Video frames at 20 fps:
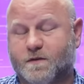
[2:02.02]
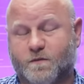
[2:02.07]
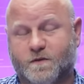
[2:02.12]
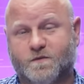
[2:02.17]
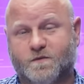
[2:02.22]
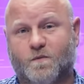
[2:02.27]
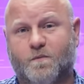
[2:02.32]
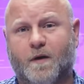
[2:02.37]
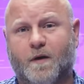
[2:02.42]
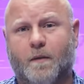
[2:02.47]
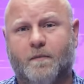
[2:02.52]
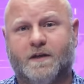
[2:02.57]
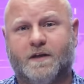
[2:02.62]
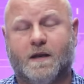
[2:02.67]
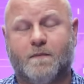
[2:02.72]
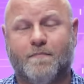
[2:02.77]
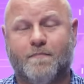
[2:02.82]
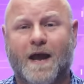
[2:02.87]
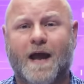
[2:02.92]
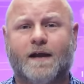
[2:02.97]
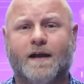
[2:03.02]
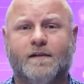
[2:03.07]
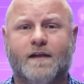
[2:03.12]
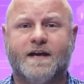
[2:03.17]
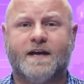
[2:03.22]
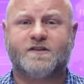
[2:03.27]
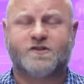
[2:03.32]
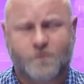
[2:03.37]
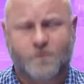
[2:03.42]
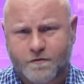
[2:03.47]
there was Republican
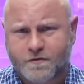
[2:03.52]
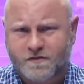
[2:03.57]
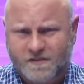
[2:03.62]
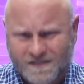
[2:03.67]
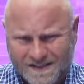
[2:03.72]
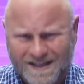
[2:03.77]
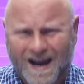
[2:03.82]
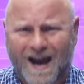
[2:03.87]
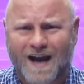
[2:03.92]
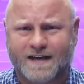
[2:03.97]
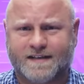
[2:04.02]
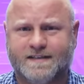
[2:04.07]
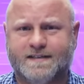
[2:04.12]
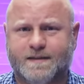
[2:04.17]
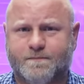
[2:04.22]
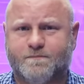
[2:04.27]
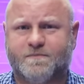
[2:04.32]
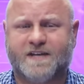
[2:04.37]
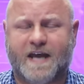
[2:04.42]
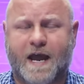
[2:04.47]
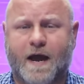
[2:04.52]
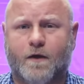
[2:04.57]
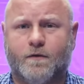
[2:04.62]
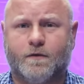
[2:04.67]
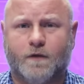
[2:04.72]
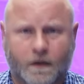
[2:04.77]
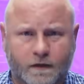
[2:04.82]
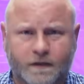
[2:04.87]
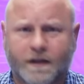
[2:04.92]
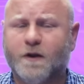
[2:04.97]
backlash, so their stock dipped
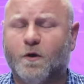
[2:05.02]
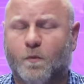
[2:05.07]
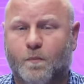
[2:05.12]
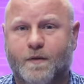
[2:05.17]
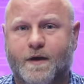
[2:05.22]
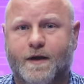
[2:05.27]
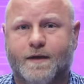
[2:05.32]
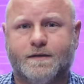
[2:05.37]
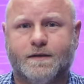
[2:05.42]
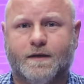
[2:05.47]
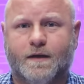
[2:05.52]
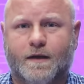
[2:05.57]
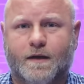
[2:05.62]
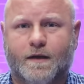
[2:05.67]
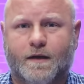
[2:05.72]
down a little bit.